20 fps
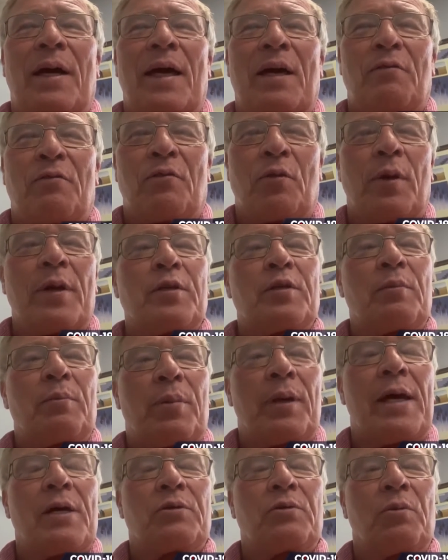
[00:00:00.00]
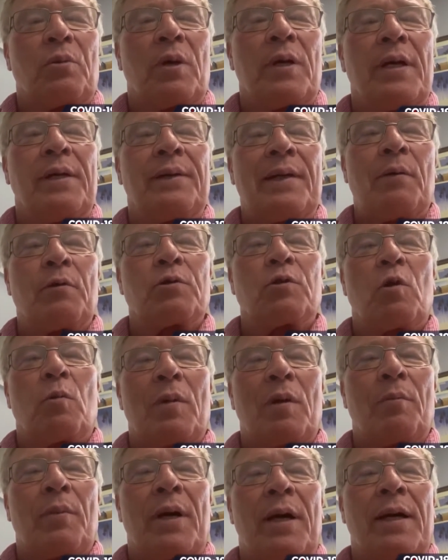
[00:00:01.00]
had friends that passed away, and that was on
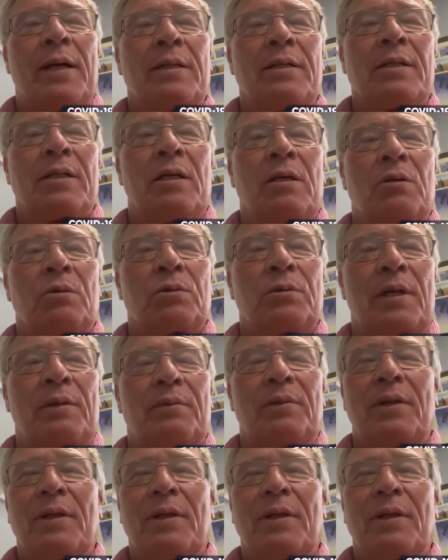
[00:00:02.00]
my mind because